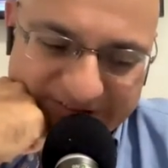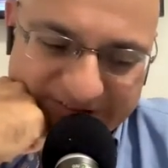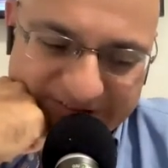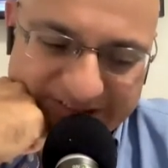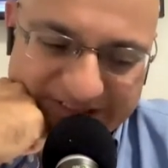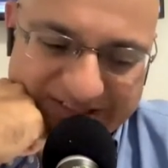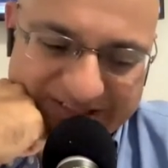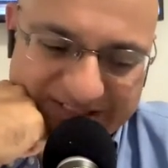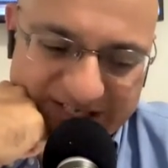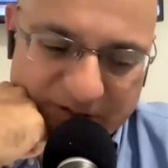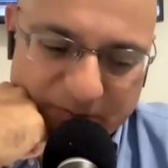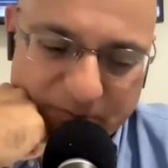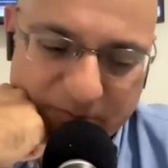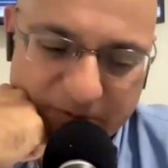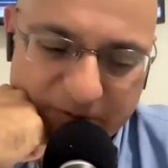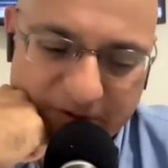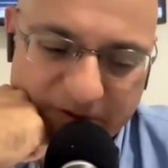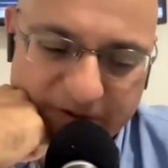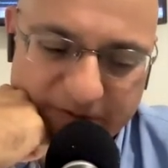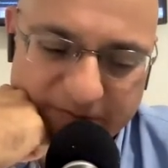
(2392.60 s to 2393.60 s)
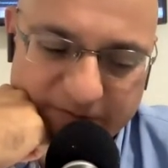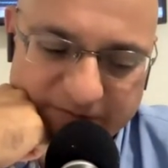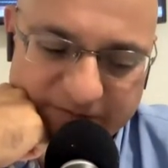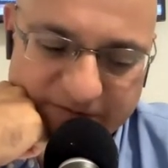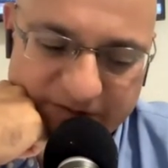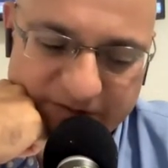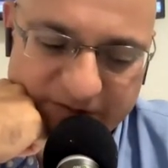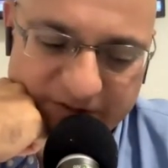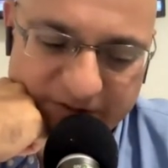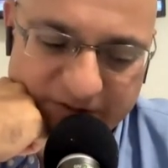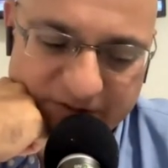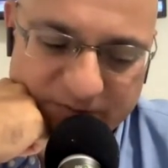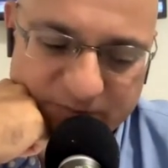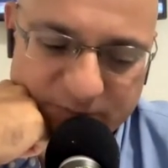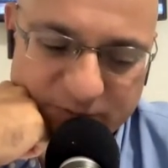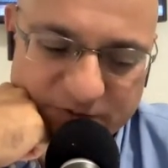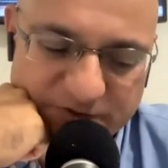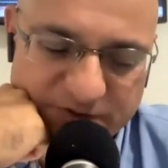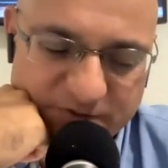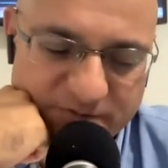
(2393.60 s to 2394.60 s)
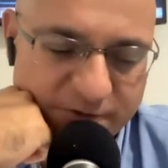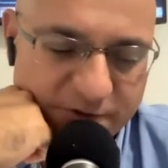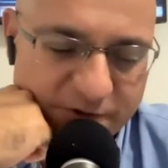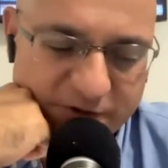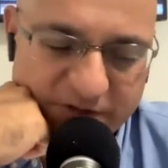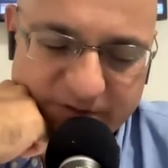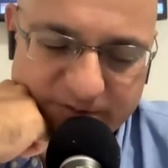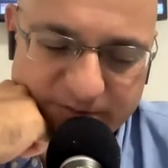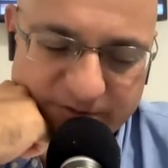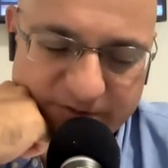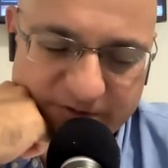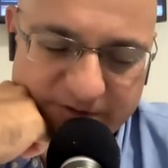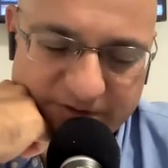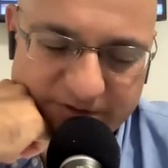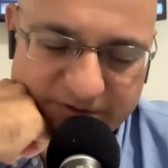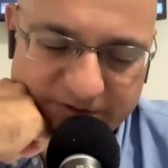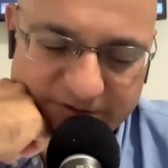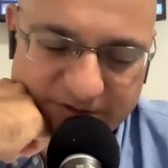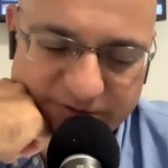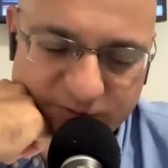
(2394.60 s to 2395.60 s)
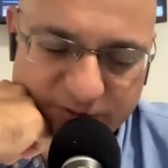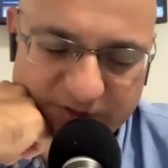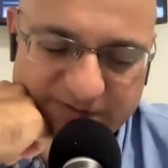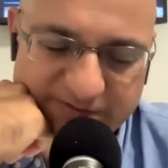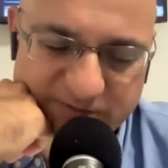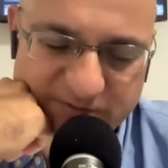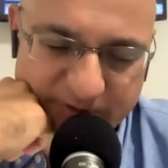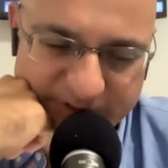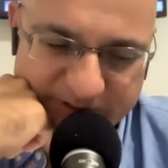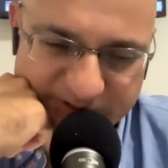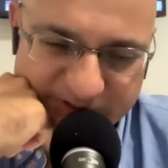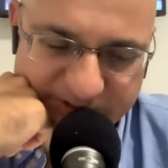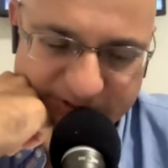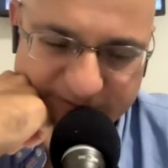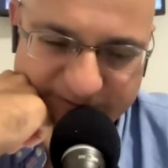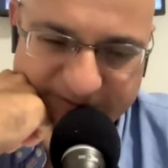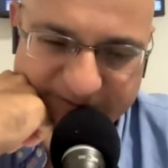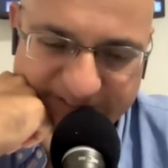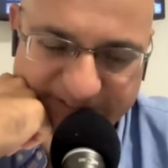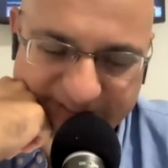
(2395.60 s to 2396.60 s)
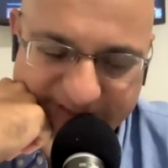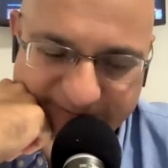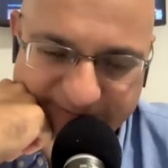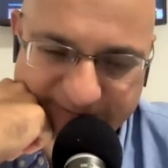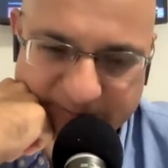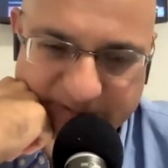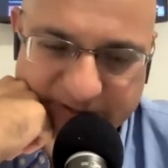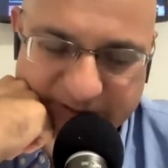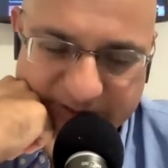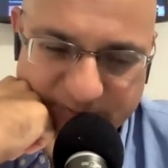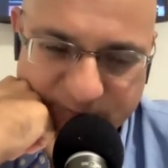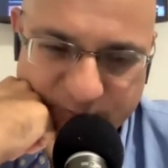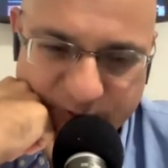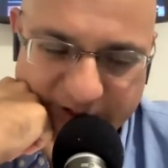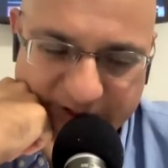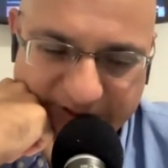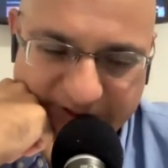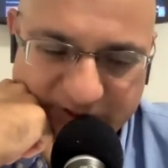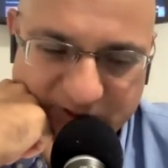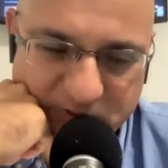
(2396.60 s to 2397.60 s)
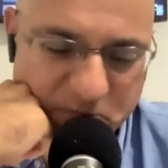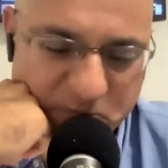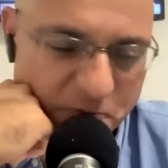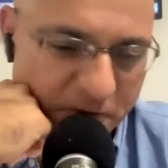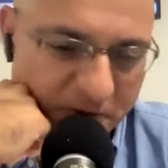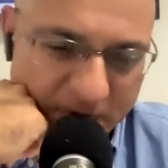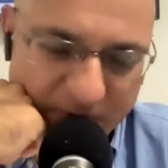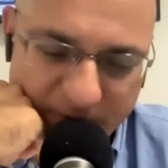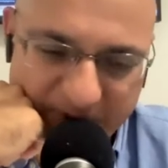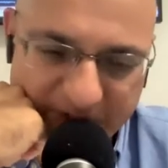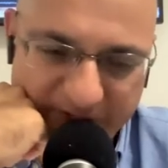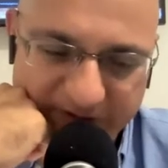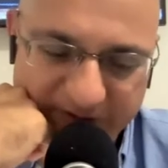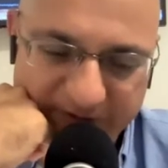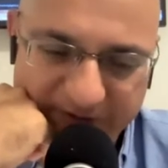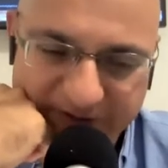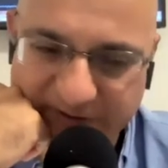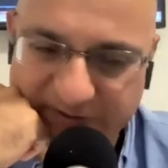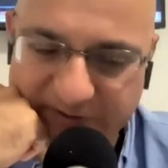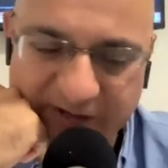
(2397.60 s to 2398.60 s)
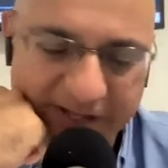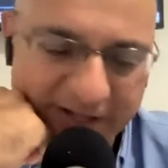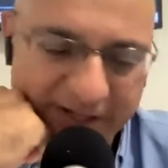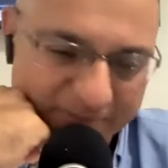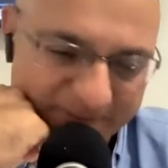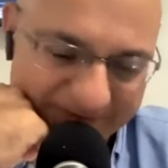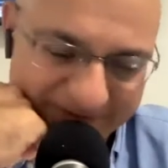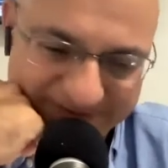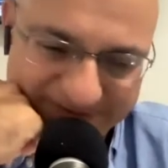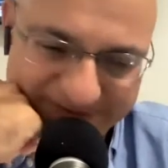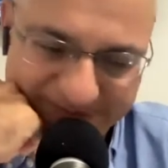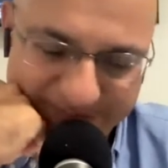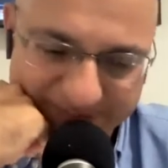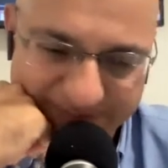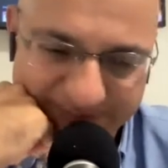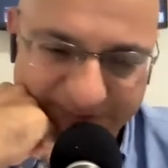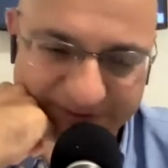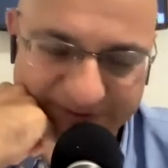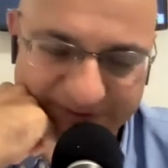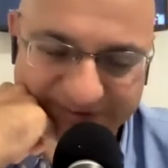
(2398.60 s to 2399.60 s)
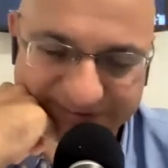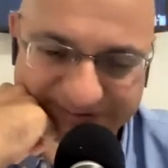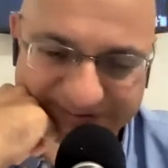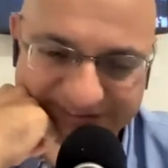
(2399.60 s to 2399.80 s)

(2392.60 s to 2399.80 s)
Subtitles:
an example of the most remarkable transformation you've seen from someone that you worked with or that you helped so far.